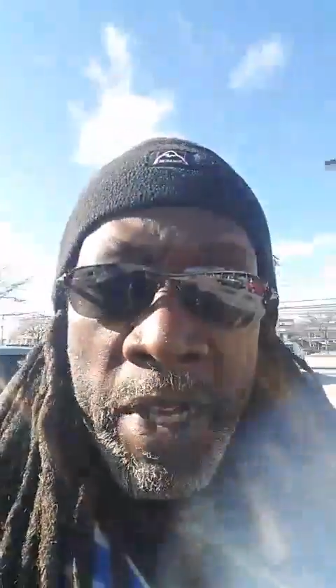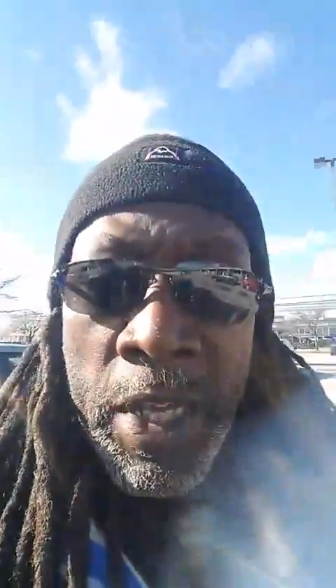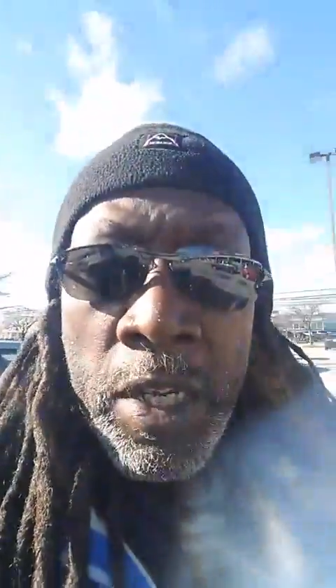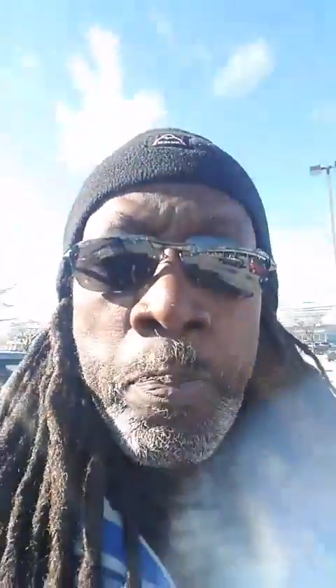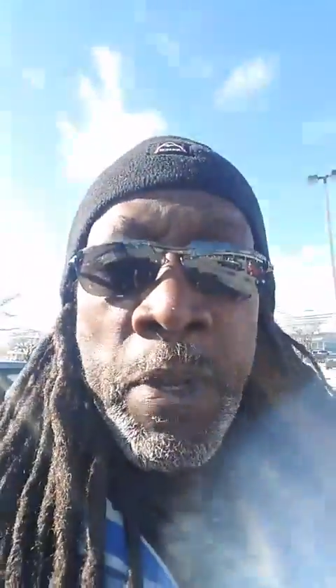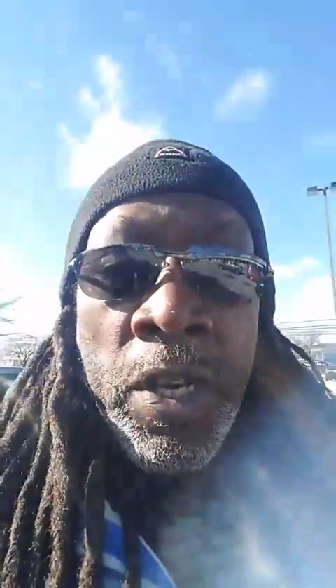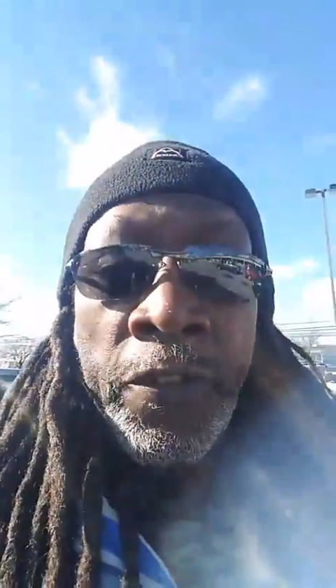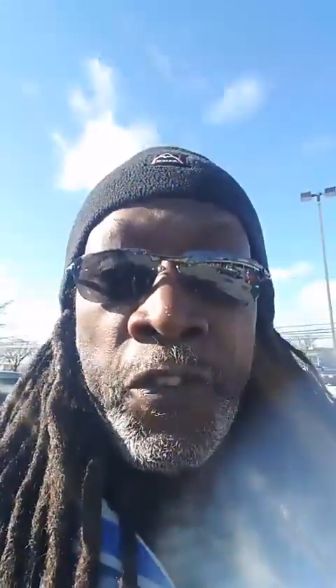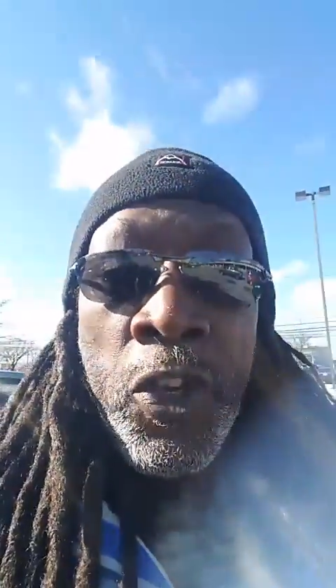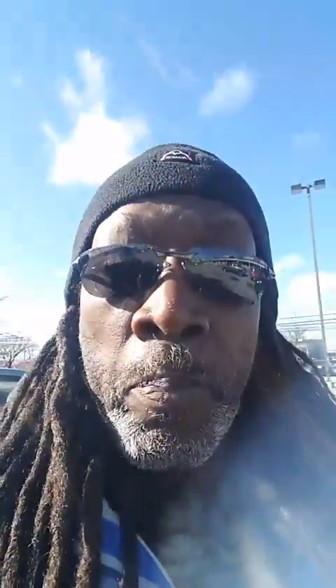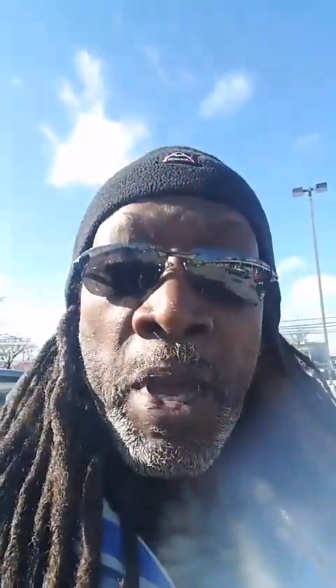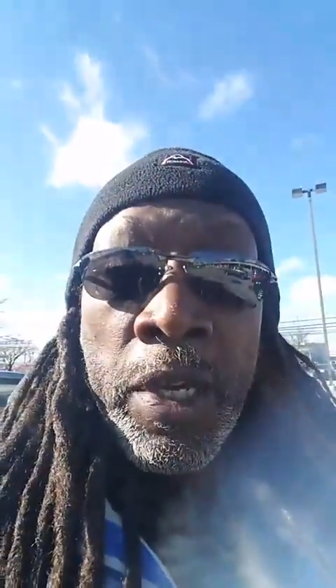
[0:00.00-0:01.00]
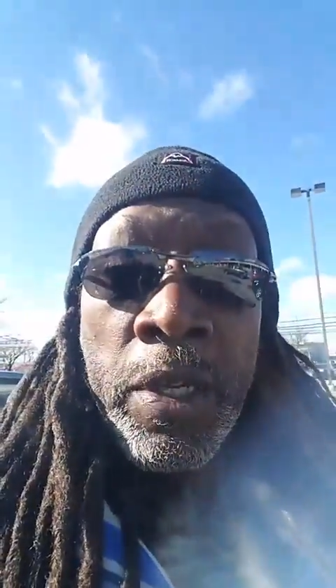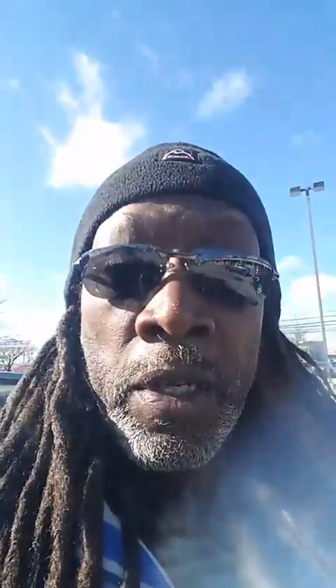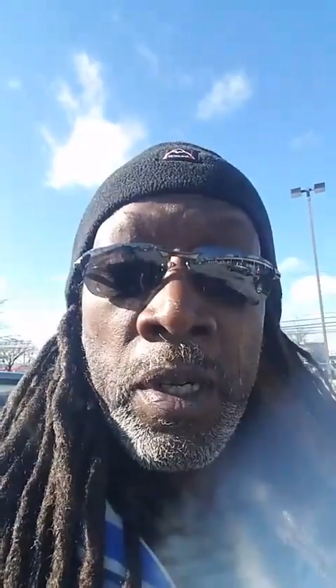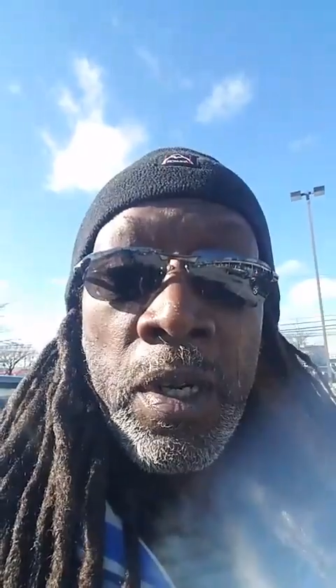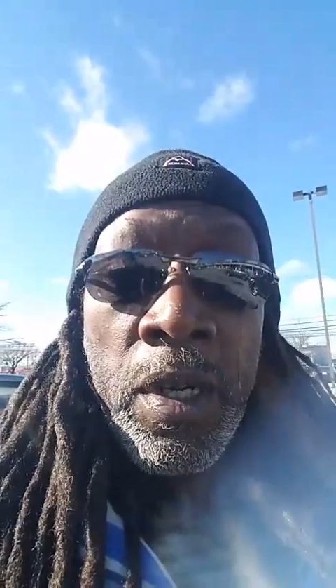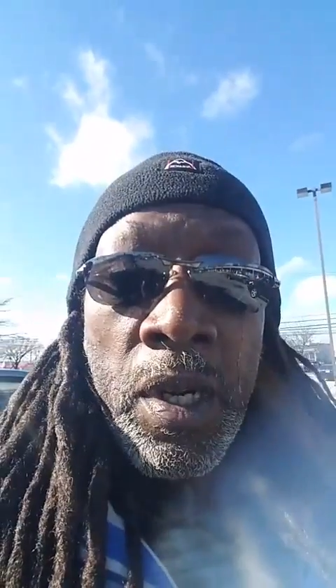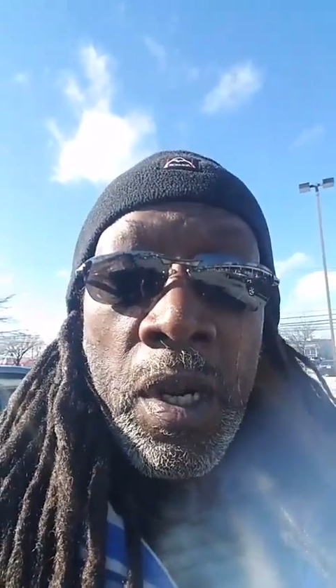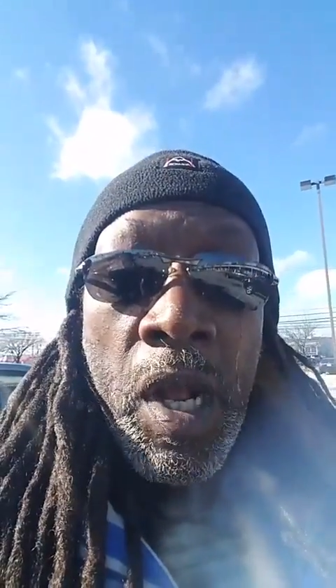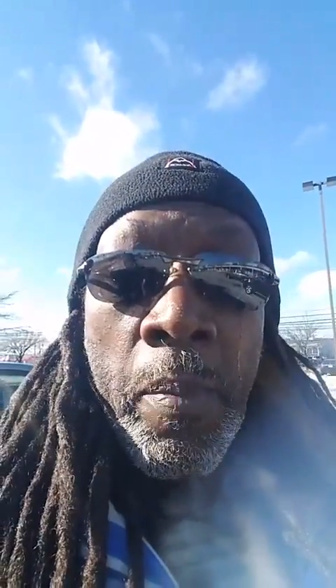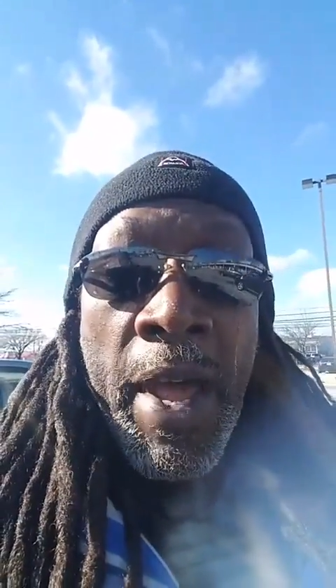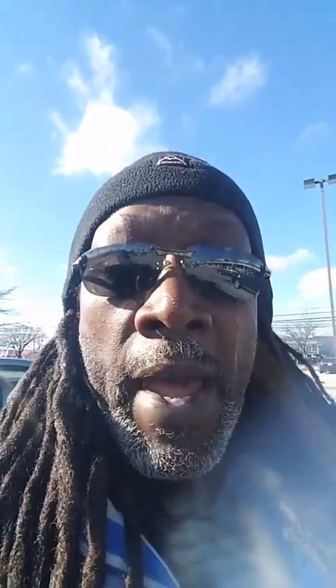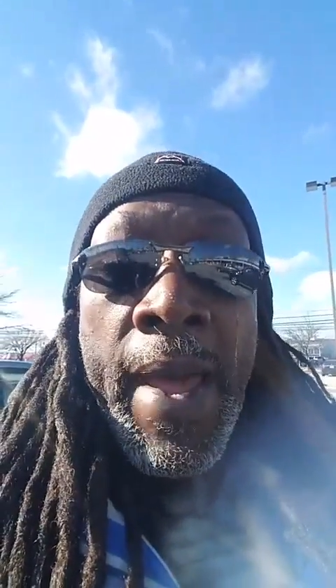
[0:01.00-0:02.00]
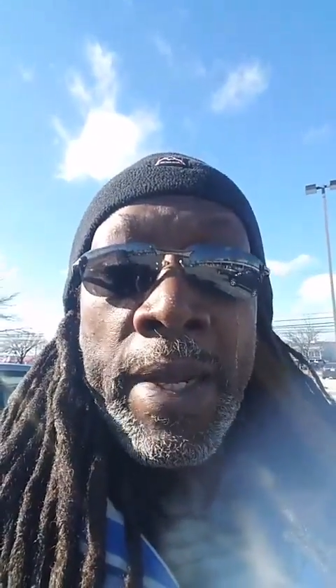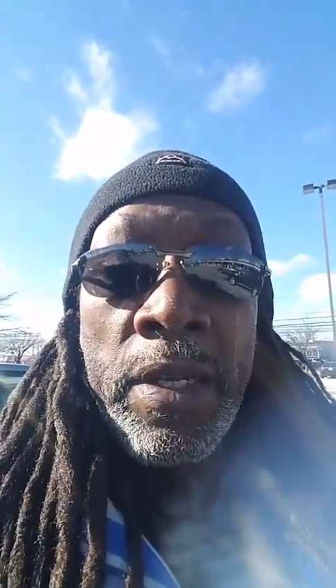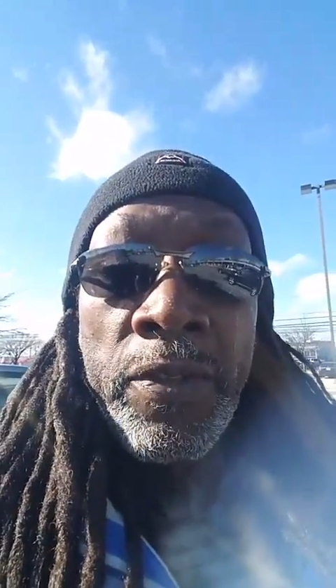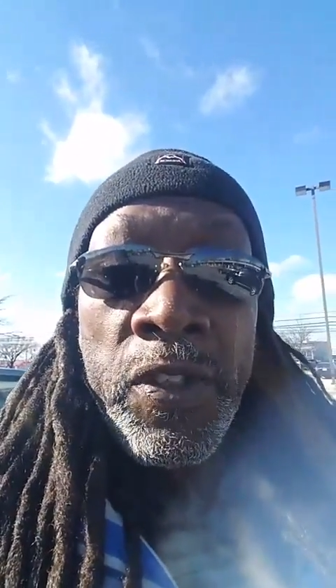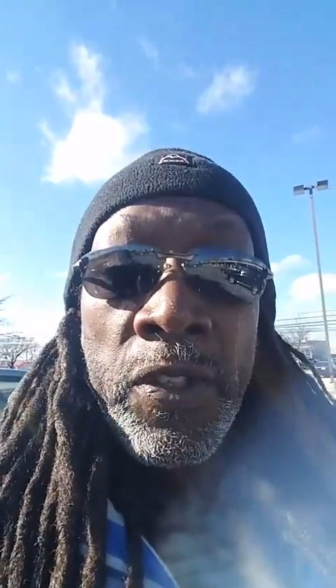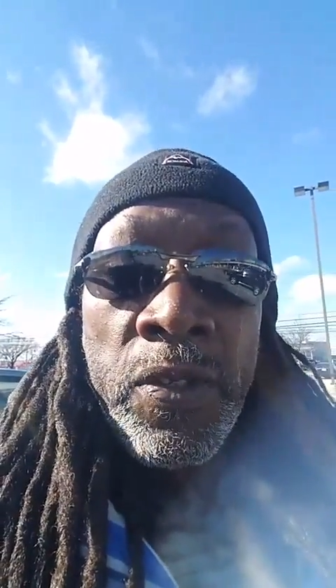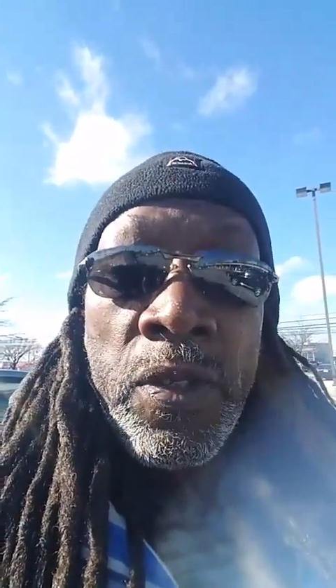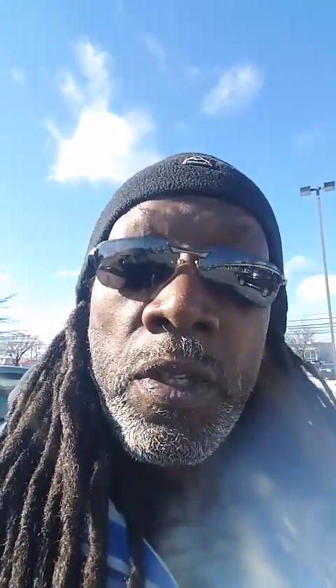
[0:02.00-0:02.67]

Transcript: an independent filmmaker. I'm an activist.